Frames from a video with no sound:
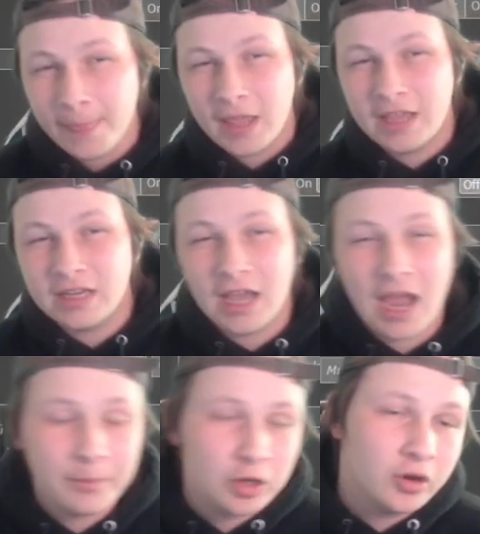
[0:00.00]
And uh,
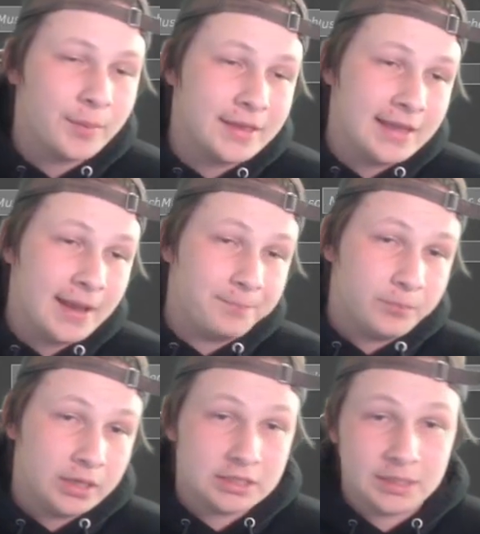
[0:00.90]
I'm going to go into my Zam
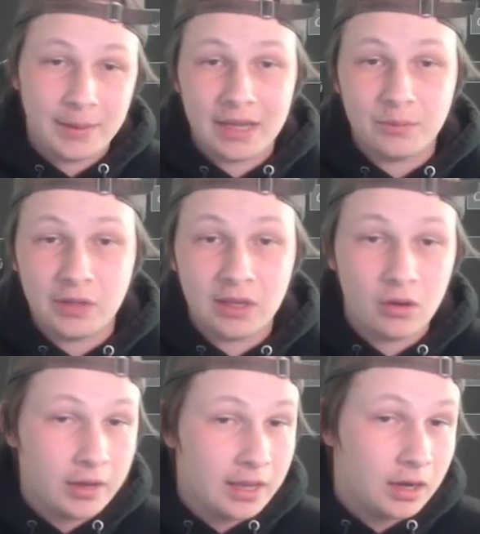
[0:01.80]
because in my head I'm thinking,
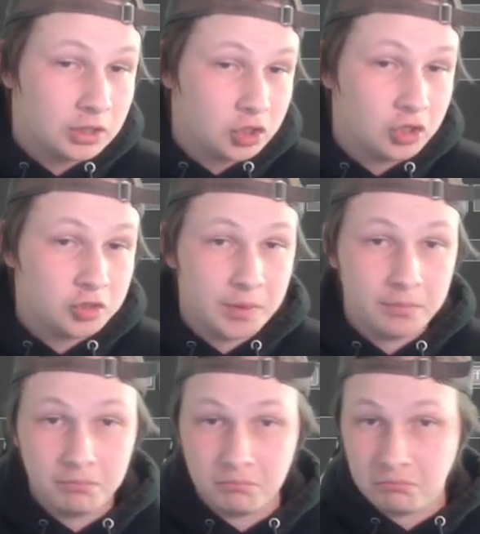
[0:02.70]
okay, I charge beam
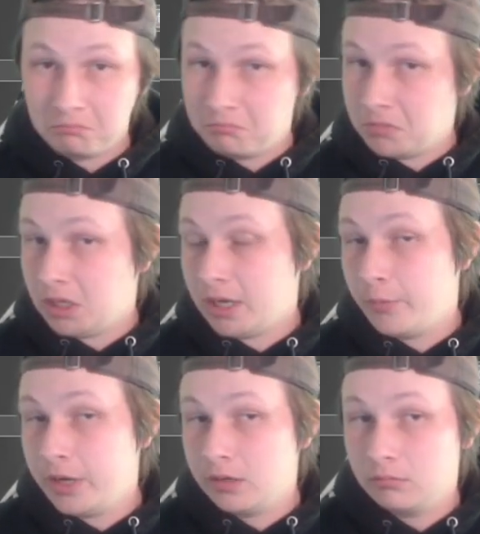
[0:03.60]
and I
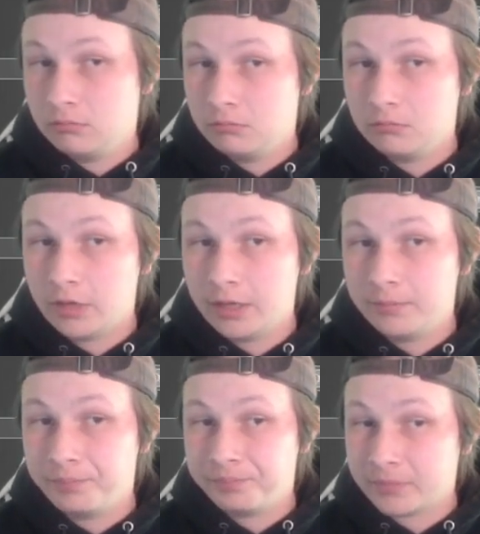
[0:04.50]
win, right?
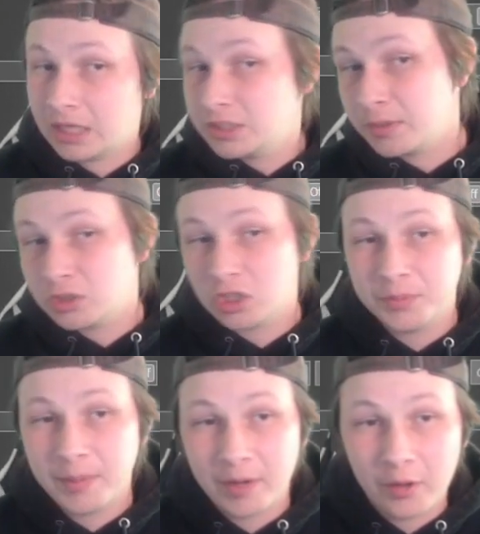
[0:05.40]
I should be able to charge
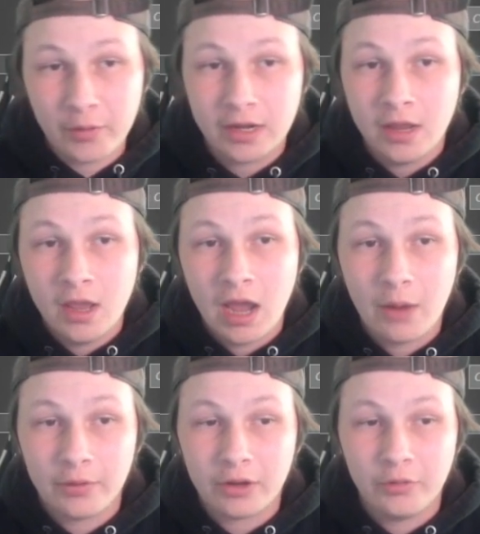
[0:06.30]
beam and I win. Uh,
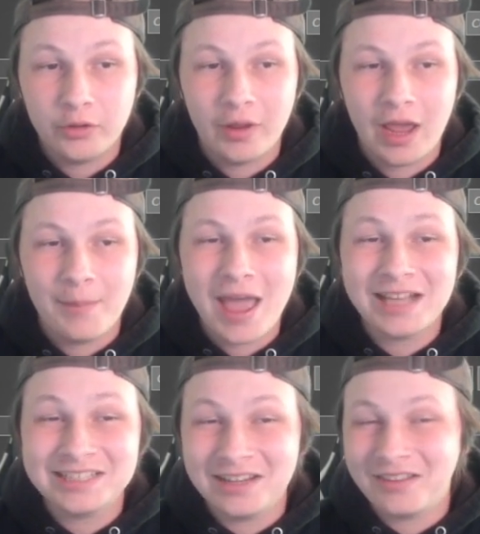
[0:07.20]
we're going to go into it. I'm
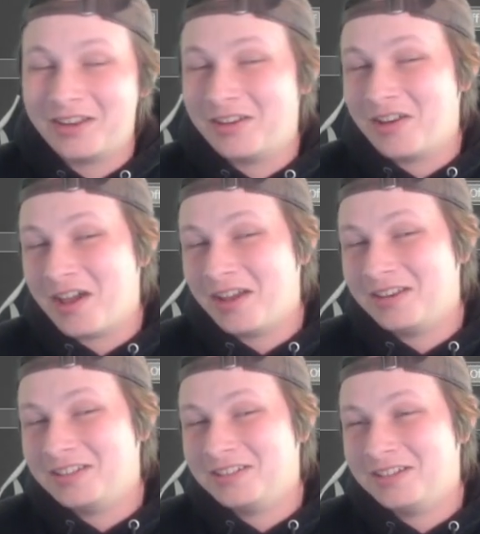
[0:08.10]
accidentally not
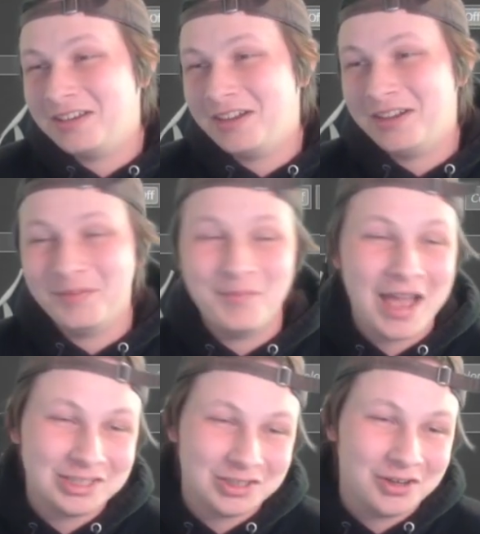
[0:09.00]
uh,
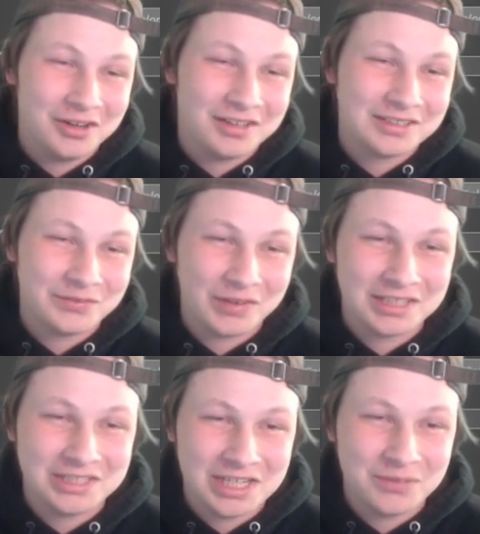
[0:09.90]
magic guard because I forgot
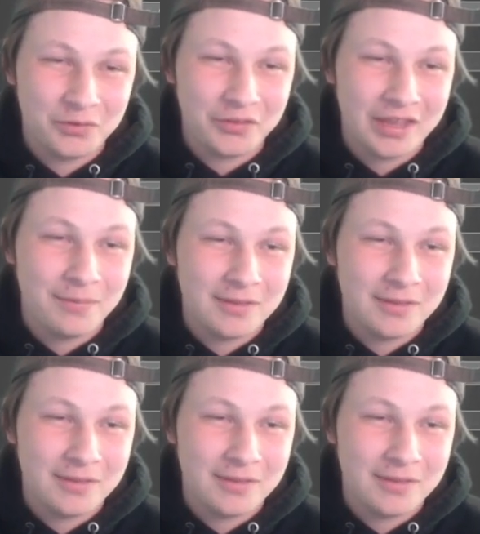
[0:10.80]
to change it before the game.